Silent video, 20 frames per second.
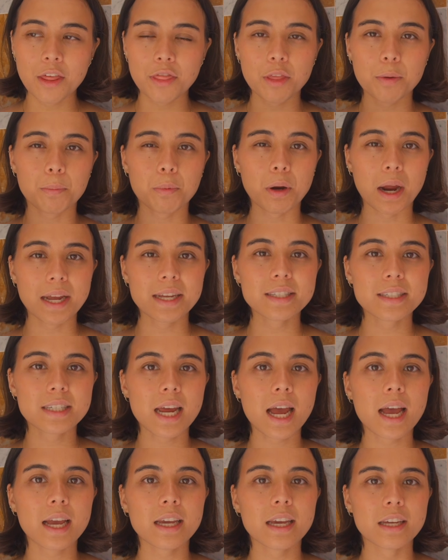The price
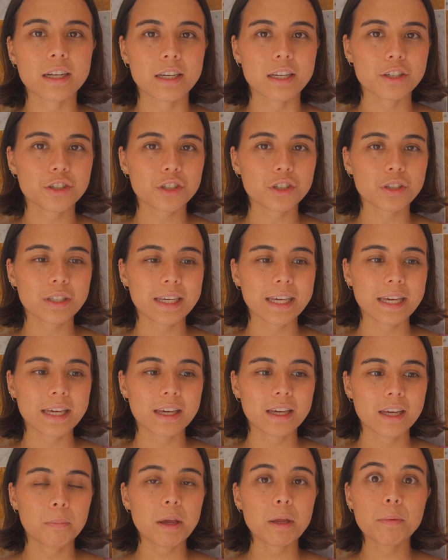tag
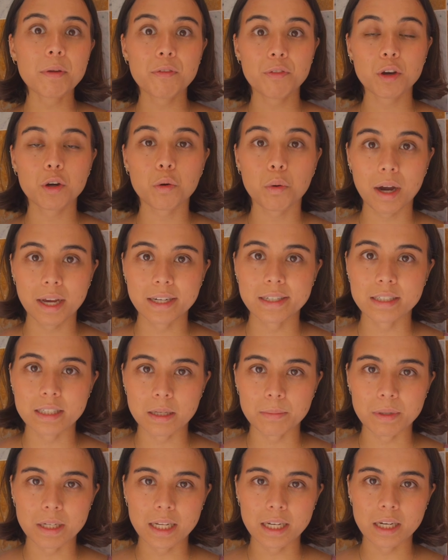initially made me feel quite
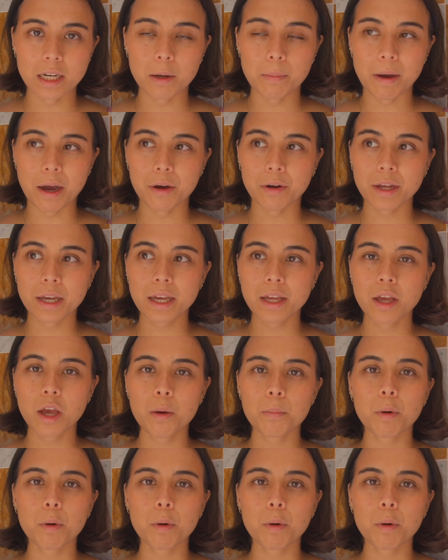intimidated about it,